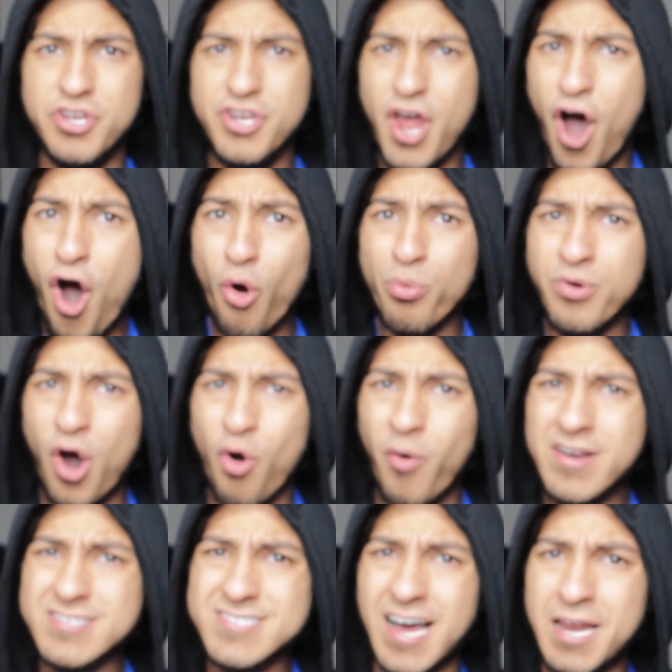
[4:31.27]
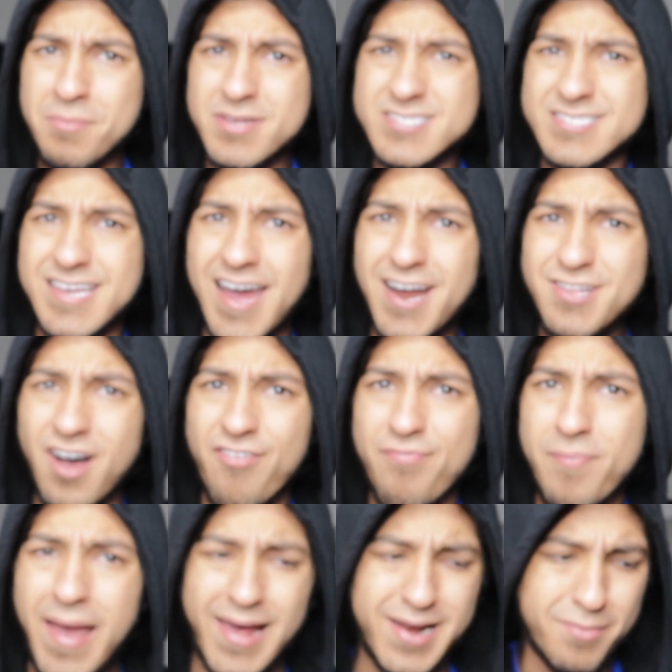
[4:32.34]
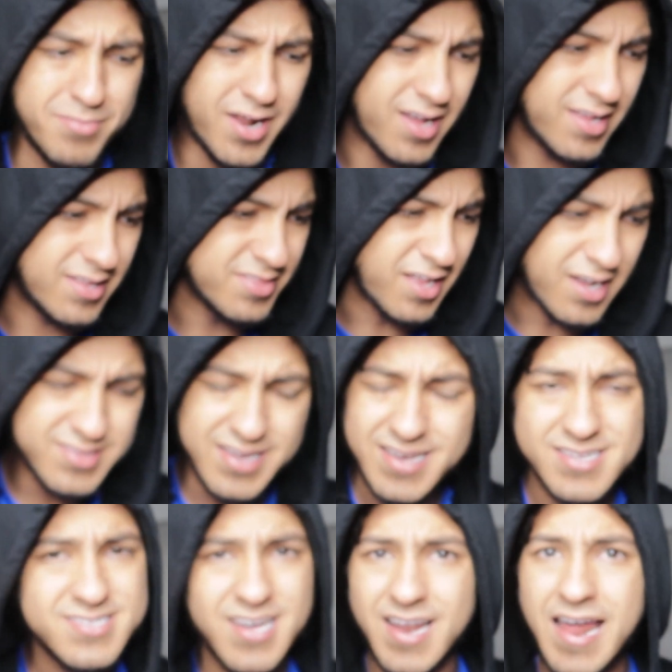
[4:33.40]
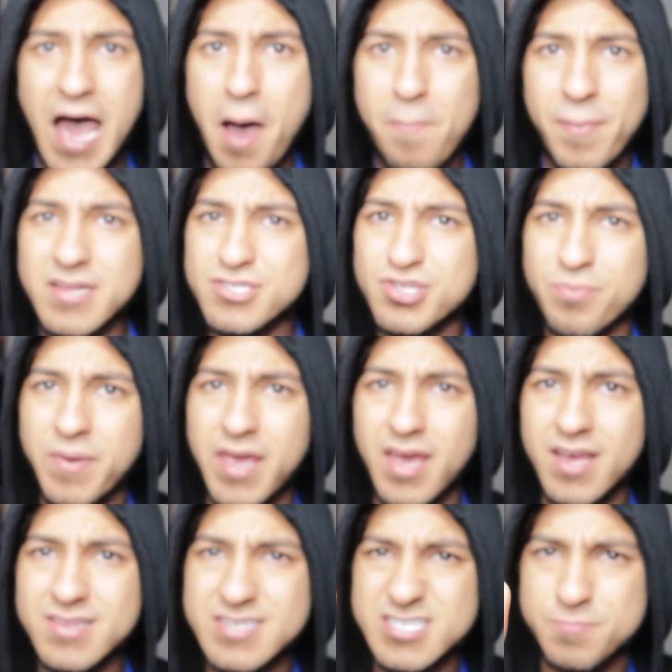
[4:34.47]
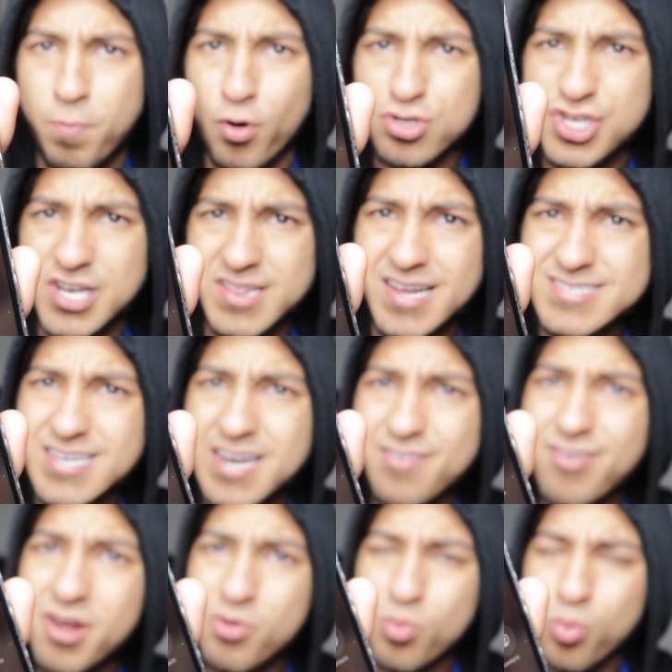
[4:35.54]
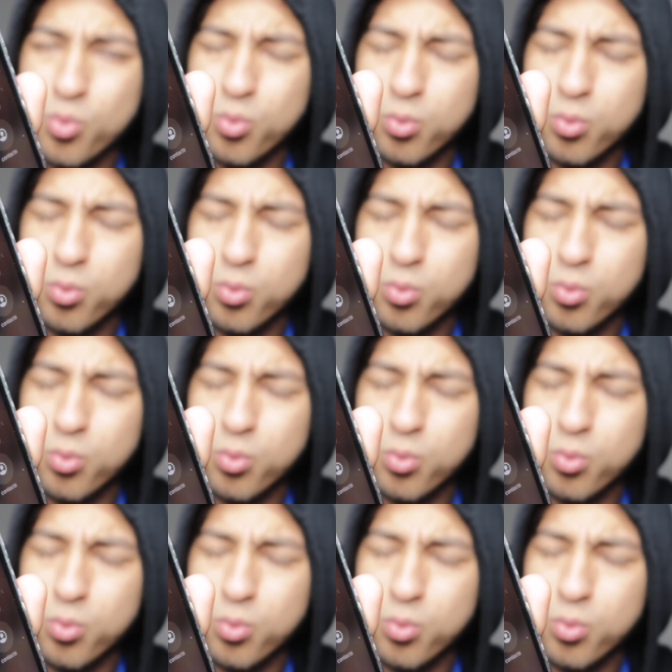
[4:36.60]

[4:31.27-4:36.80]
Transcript: No, no one is gonna be scared of me, and nothing is gonna happen to me. This potion doesn't even.